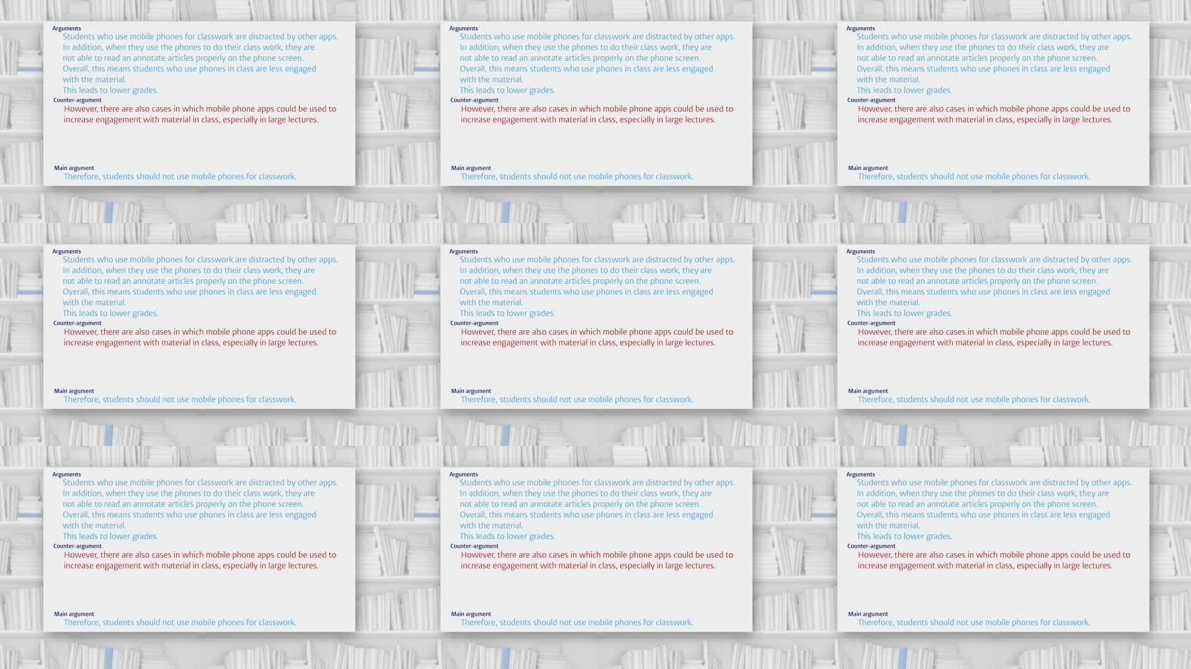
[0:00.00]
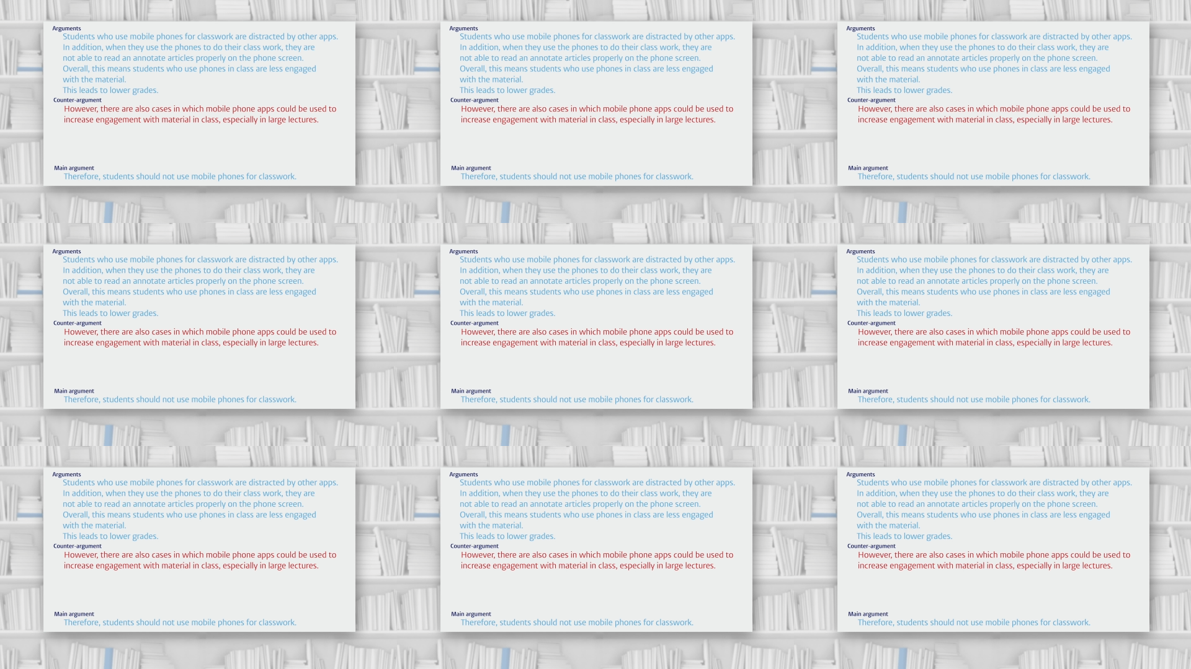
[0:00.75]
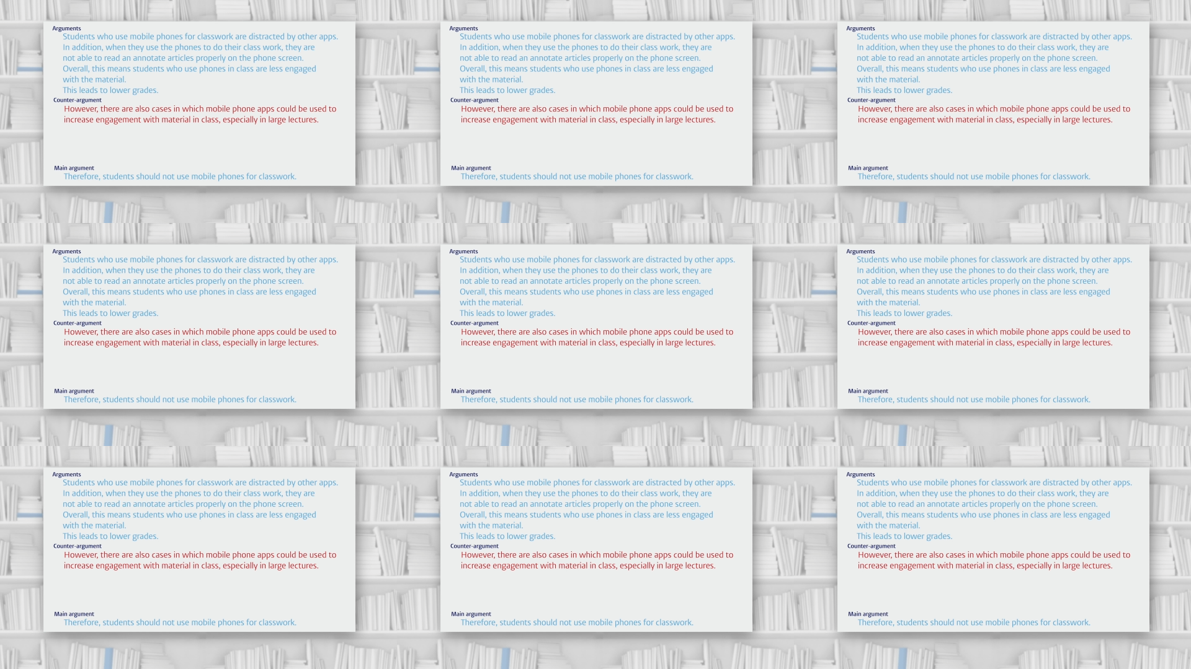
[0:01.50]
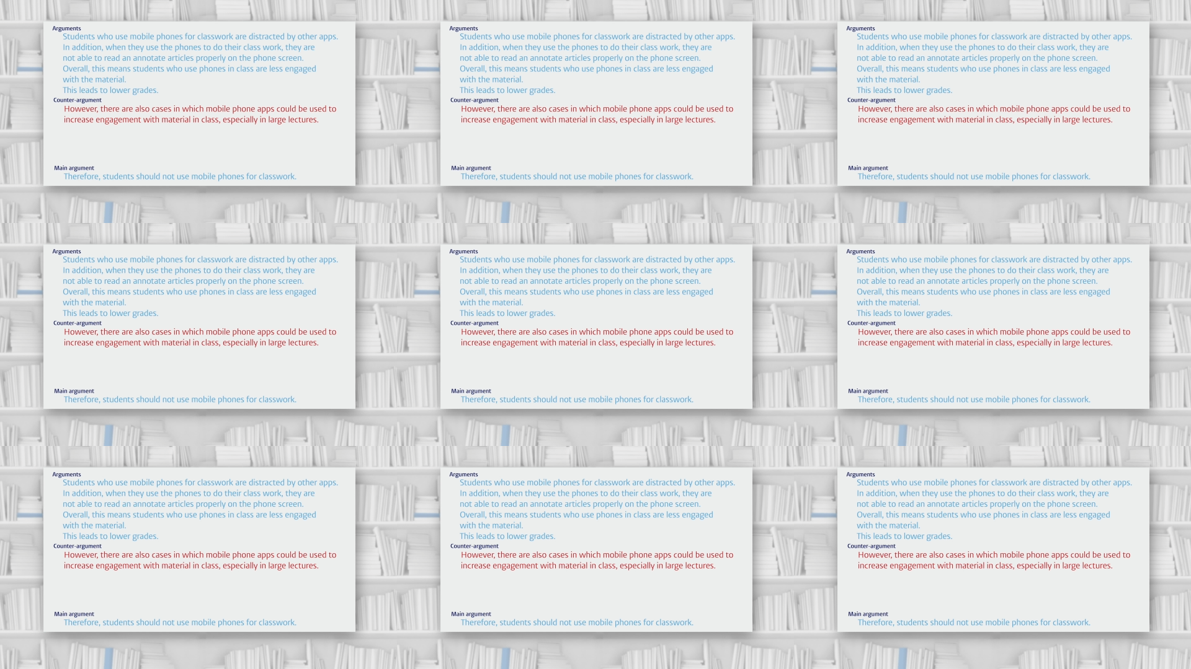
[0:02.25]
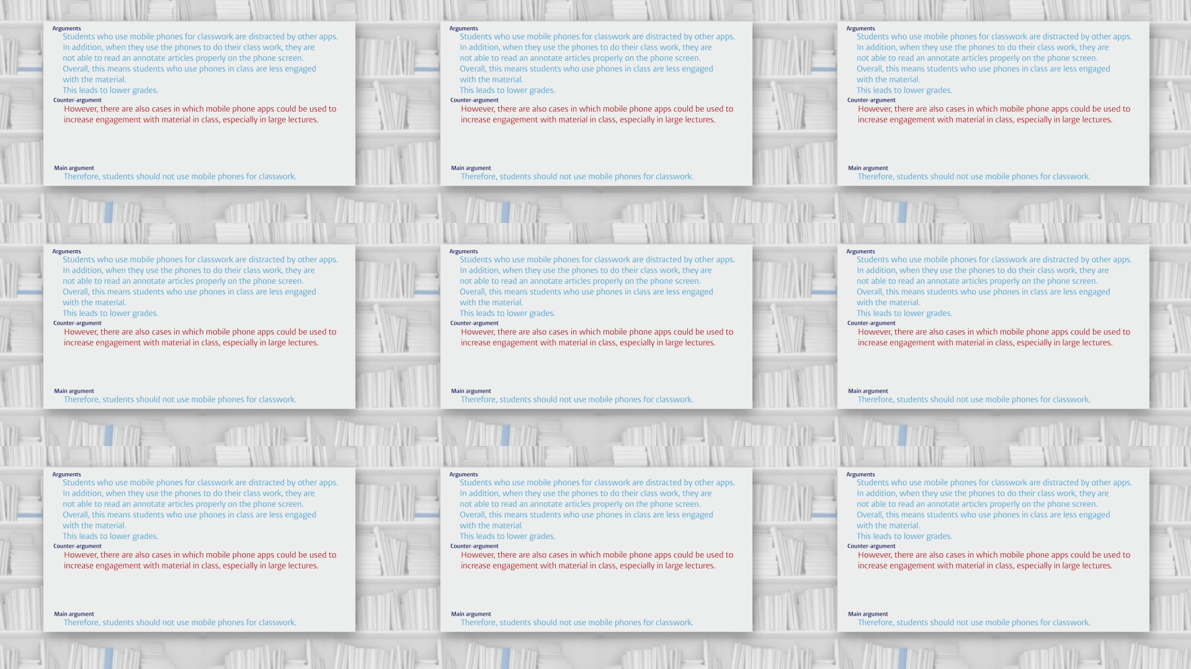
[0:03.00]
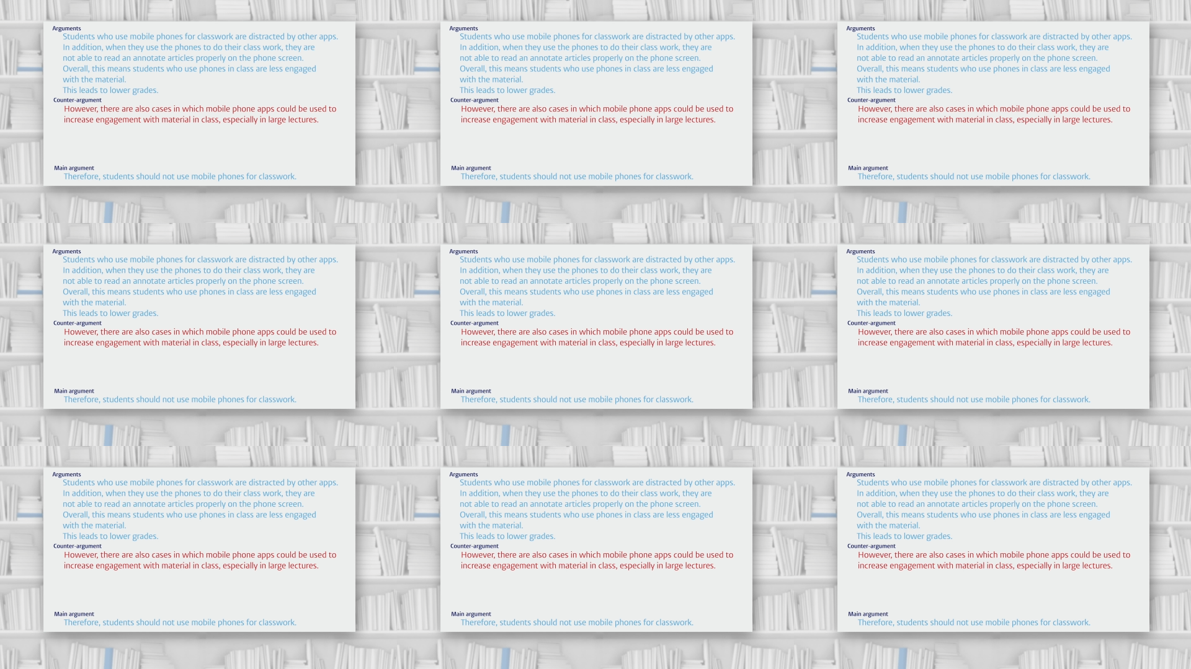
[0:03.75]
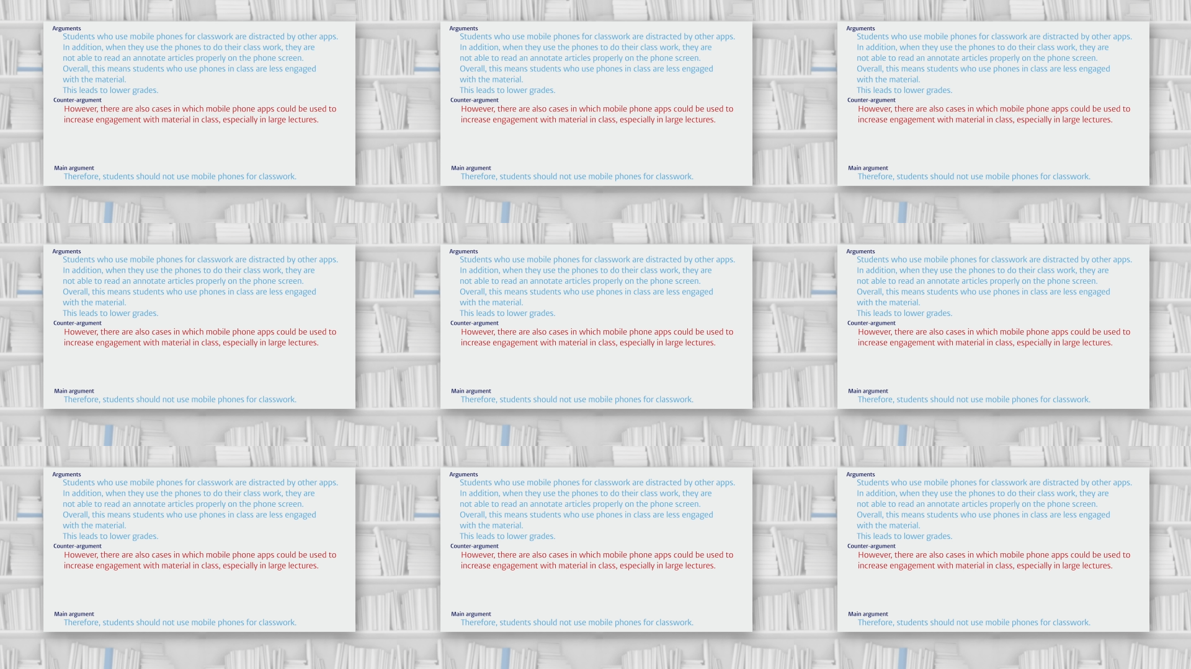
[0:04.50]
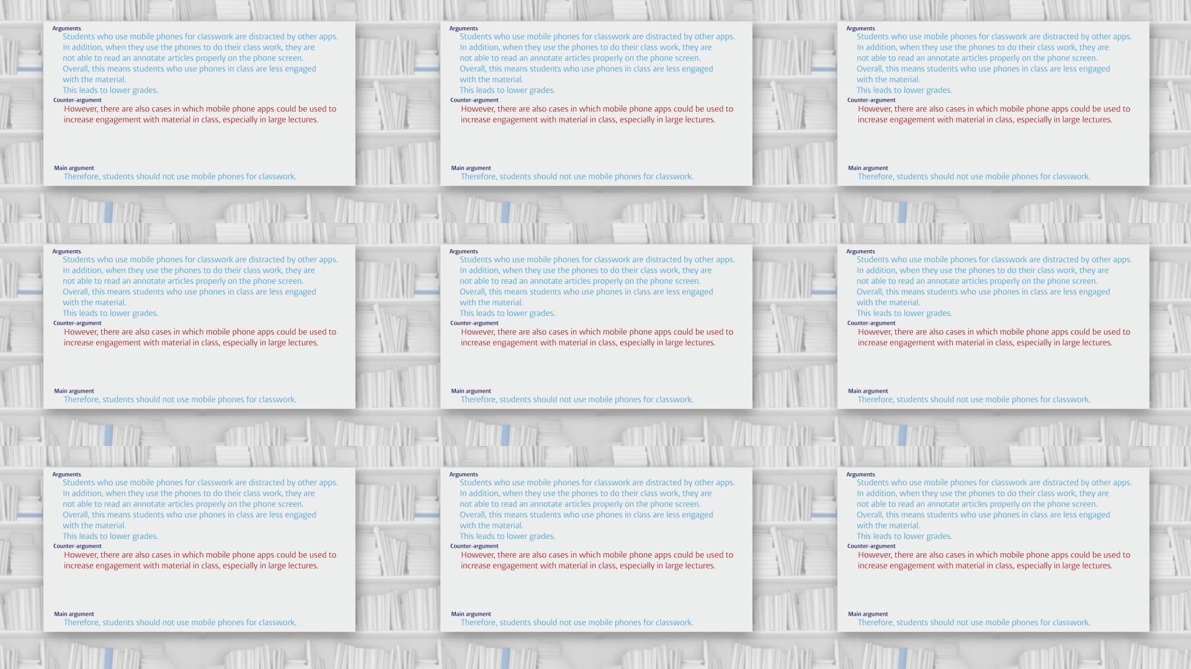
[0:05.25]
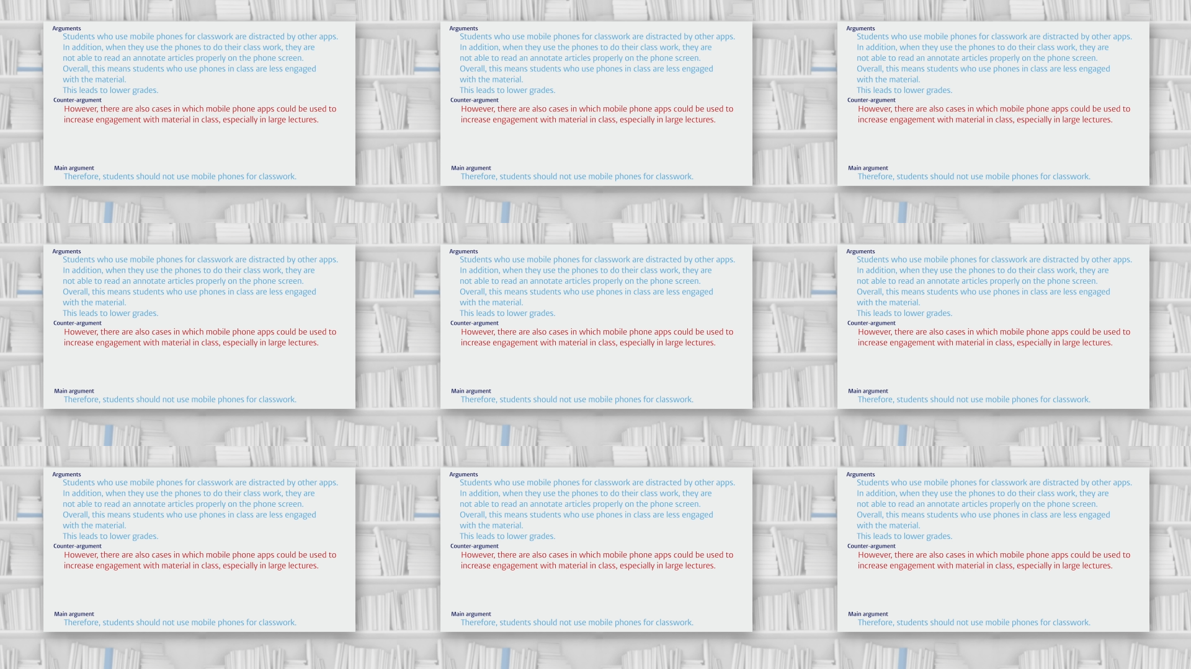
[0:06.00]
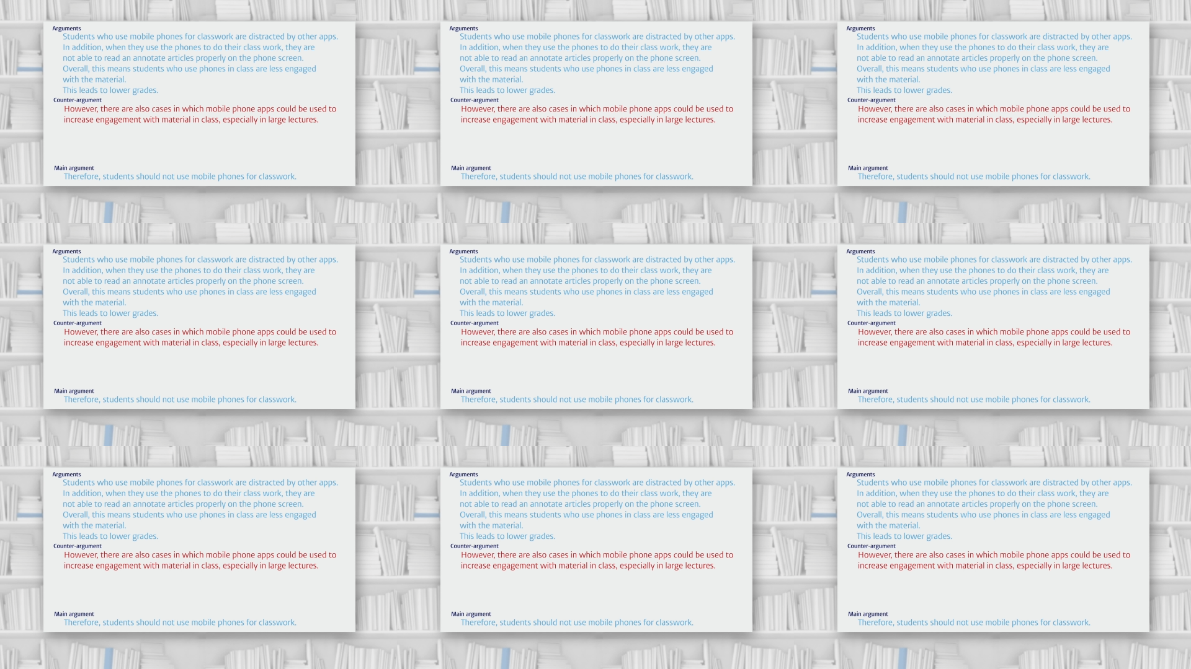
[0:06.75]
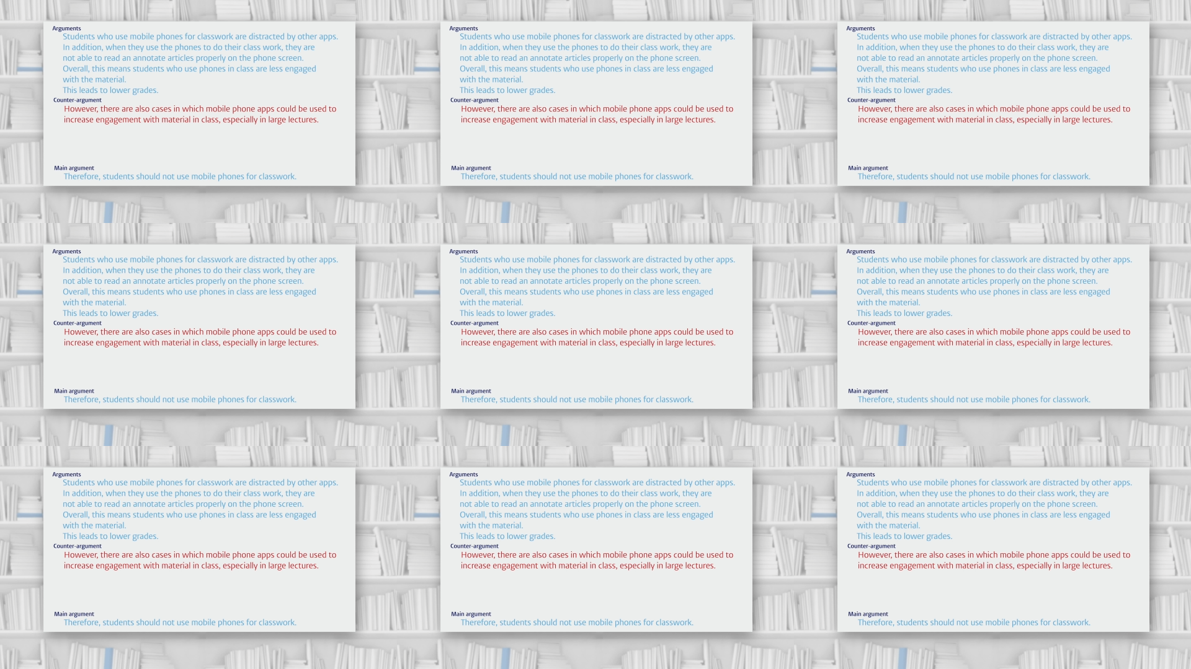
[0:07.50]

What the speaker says: [unreadable: no face in view]